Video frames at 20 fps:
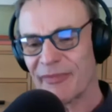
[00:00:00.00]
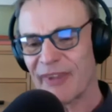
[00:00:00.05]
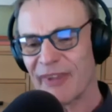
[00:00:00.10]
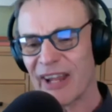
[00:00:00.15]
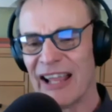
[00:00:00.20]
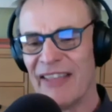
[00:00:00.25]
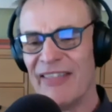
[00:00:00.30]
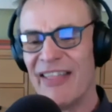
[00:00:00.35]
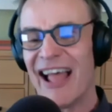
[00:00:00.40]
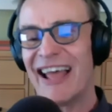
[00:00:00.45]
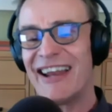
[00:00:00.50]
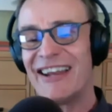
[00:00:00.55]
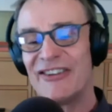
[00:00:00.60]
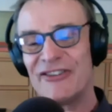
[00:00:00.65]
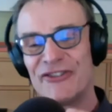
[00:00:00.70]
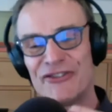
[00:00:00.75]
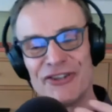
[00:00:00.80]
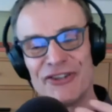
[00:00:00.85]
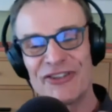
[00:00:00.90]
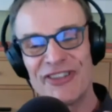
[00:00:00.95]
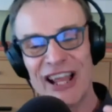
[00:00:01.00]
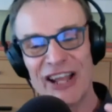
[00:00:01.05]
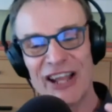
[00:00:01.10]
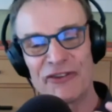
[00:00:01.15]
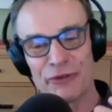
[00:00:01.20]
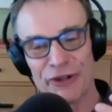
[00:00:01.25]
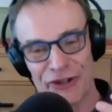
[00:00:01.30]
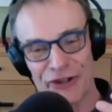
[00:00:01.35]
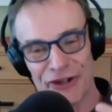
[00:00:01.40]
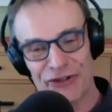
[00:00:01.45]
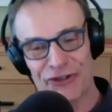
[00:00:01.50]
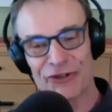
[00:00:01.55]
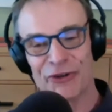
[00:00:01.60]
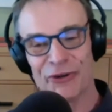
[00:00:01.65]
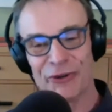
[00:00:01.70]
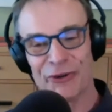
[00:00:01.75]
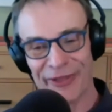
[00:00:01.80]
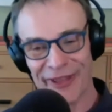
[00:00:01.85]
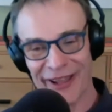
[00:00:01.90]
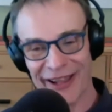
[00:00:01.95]
And that is just that
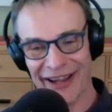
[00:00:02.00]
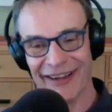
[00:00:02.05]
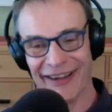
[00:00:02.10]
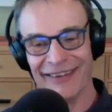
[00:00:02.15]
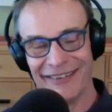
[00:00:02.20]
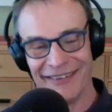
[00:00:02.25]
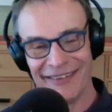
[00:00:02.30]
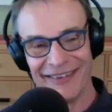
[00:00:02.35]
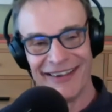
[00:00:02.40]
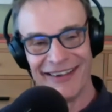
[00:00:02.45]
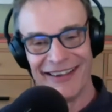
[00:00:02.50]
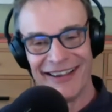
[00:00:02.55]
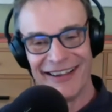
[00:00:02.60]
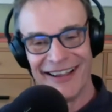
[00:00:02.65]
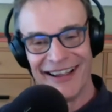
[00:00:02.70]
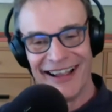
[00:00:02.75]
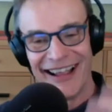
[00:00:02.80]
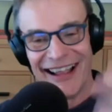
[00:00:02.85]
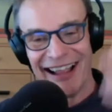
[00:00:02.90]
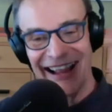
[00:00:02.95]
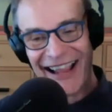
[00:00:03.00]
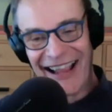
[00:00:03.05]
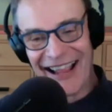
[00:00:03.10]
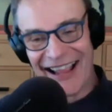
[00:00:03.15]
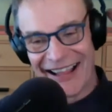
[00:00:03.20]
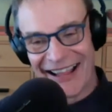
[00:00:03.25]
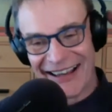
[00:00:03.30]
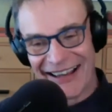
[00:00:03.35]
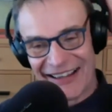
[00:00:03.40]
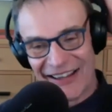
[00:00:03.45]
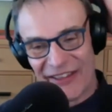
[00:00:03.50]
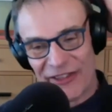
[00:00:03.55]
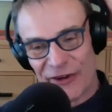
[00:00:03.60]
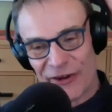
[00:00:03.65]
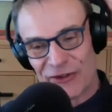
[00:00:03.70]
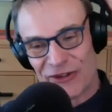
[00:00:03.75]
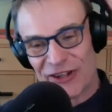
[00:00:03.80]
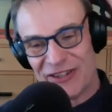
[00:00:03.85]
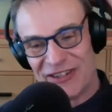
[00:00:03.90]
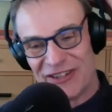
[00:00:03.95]
traditional thing. And
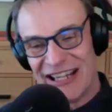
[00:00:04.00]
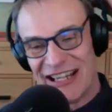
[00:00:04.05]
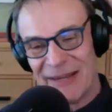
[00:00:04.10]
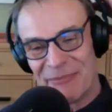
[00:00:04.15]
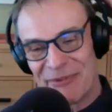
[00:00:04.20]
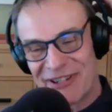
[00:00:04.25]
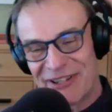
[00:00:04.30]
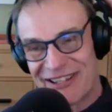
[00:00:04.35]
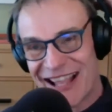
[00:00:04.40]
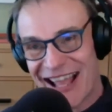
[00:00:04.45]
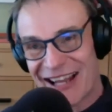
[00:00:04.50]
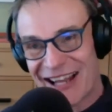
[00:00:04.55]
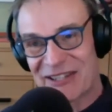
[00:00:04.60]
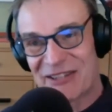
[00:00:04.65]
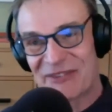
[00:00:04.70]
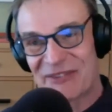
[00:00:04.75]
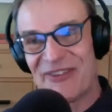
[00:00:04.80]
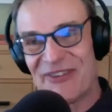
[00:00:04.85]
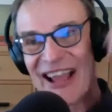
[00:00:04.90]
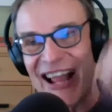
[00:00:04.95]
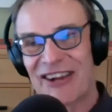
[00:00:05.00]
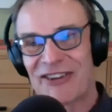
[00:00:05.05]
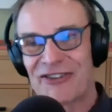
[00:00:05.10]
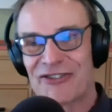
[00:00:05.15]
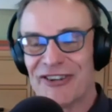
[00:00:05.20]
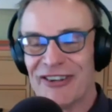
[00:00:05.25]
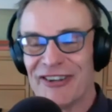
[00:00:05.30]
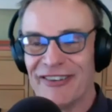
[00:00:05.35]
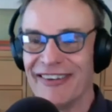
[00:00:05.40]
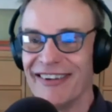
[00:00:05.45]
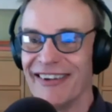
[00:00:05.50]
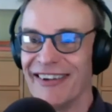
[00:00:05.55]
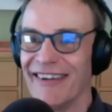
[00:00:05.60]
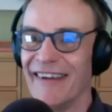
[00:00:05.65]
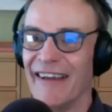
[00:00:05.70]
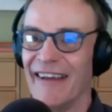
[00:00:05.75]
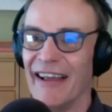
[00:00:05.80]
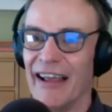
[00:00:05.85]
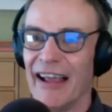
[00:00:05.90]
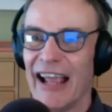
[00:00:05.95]
there's a deep satisfaction
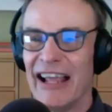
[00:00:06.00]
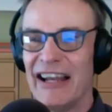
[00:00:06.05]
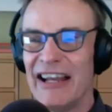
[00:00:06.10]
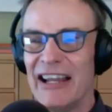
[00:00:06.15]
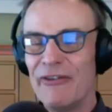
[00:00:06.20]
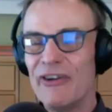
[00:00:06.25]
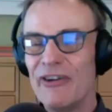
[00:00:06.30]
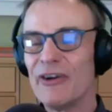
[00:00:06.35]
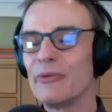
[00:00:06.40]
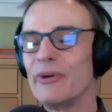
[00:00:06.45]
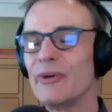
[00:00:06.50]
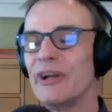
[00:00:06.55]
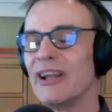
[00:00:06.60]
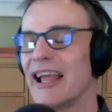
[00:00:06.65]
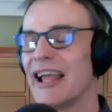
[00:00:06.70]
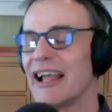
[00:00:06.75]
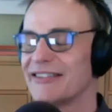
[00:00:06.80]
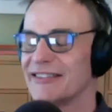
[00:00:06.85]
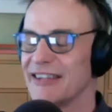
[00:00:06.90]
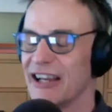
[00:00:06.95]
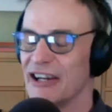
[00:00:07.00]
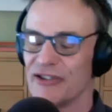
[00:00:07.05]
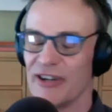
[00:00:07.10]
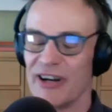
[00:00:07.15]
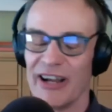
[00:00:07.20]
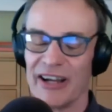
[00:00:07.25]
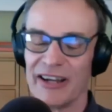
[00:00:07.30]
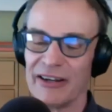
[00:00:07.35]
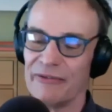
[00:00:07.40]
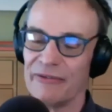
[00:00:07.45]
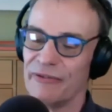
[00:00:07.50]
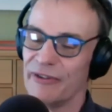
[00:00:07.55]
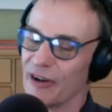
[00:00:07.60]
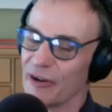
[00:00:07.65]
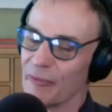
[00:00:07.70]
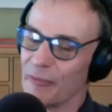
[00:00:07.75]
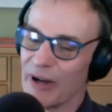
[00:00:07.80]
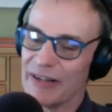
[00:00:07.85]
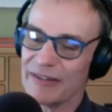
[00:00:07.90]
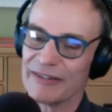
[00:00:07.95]
and even a relaxation. I can feel
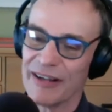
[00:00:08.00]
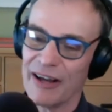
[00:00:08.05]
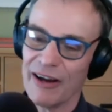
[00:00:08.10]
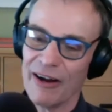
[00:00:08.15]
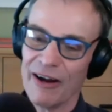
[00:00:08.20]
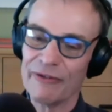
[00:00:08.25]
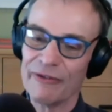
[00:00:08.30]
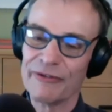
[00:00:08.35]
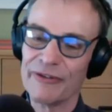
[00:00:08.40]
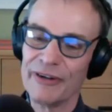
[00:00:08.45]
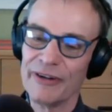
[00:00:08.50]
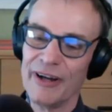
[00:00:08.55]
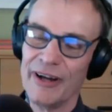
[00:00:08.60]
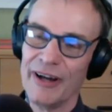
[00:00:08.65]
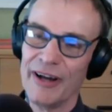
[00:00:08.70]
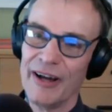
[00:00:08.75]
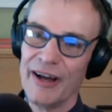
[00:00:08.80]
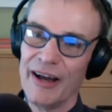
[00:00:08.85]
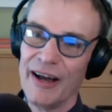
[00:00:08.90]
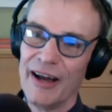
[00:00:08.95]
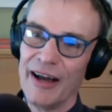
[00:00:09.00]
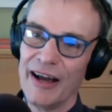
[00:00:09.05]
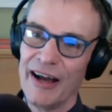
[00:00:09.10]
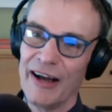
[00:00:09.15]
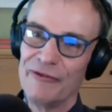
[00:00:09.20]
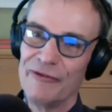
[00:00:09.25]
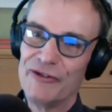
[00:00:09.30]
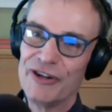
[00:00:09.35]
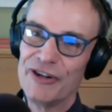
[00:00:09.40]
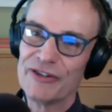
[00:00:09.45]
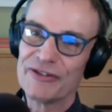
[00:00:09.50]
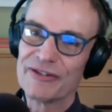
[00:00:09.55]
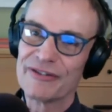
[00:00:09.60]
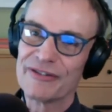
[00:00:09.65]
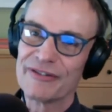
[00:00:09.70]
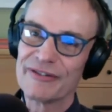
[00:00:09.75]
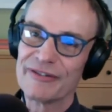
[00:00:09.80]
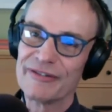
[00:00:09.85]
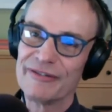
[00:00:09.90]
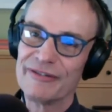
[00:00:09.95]
it myself of just
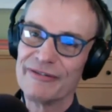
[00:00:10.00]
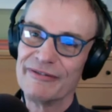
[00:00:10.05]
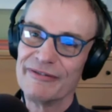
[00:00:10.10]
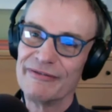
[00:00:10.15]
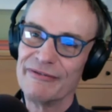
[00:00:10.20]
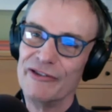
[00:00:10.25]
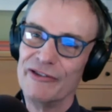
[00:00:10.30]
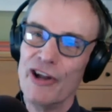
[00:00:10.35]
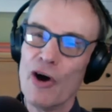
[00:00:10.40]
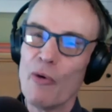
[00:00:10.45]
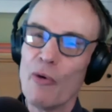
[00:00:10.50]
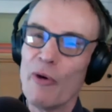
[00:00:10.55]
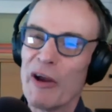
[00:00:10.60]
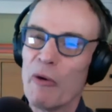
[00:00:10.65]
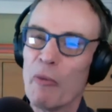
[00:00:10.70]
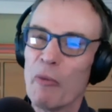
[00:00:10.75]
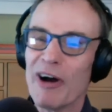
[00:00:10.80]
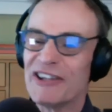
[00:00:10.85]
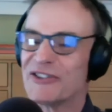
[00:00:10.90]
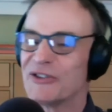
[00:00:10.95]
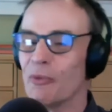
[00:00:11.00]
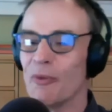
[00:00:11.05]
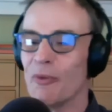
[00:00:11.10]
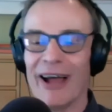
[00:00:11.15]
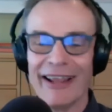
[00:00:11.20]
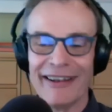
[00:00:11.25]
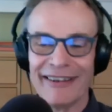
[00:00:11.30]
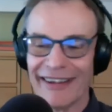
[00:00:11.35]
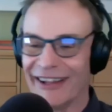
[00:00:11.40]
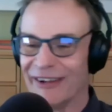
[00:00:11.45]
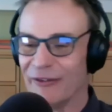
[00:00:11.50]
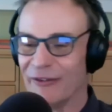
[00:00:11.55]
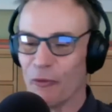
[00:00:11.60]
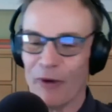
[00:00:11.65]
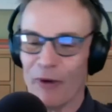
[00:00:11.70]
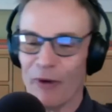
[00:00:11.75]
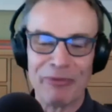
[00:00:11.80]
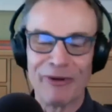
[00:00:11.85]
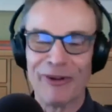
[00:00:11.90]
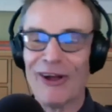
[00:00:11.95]
knowing what's what and
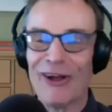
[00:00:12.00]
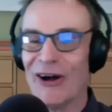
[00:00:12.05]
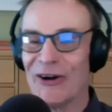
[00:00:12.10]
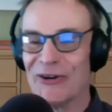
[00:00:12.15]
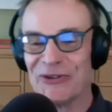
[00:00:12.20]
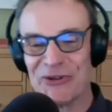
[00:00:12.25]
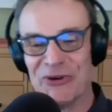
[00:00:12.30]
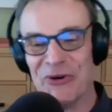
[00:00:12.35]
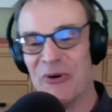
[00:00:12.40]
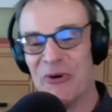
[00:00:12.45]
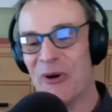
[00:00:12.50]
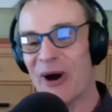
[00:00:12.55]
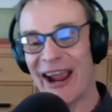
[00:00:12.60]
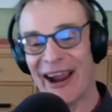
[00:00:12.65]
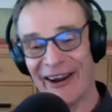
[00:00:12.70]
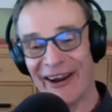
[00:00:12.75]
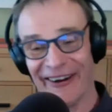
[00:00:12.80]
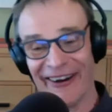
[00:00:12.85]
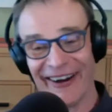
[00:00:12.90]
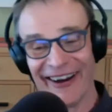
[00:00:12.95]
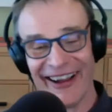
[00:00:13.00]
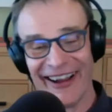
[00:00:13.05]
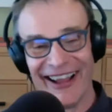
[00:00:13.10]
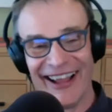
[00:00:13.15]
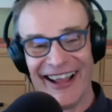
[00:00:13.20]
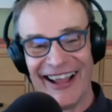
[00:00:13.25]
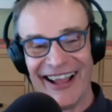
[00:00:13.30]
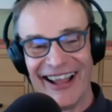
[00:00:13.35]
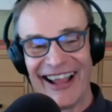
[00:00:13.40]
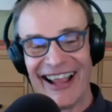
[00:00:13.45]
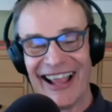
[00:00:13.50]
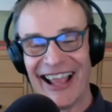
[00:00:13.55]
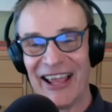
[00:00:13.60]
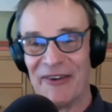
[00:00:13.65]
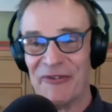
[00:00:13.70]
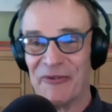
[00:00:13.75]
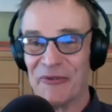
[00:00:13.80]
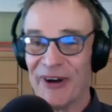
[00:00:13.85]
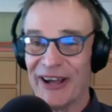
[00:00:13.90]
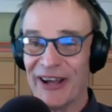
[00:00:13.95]
what belongs where
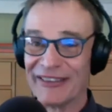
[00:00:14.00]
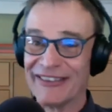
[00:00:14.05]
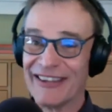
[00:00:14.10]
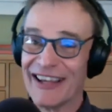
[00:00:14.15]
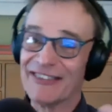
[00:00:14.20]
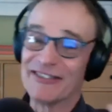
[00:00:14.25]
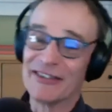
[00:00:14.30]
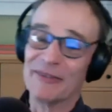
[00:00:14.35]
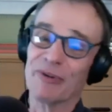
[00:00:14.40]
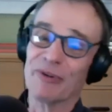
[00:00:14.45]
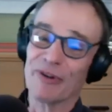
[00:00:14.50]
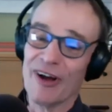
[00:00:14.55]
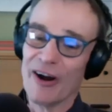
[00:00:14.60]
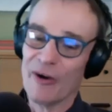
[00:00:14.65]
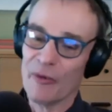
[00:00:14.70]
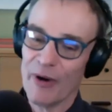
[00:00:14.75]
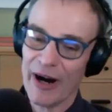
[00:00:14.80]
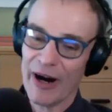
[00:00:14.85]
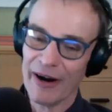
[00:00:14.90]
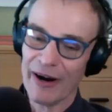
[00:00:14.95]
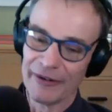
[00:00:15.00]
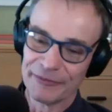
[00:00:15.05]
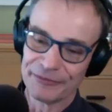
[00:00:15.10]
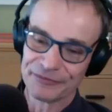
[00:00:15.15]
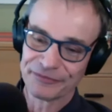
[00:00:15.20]
and what doesn't belong where.